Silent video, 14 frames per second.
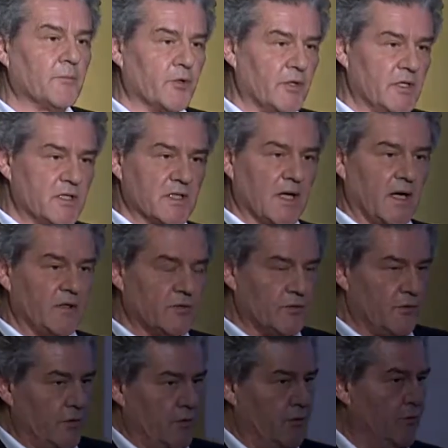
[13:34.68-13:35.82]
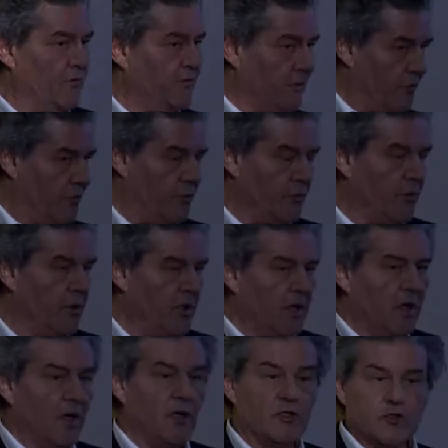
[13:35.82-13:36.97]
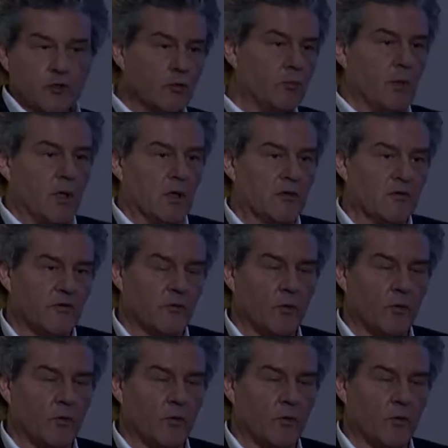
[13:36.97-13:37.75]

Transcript: going to design for you a jewel box.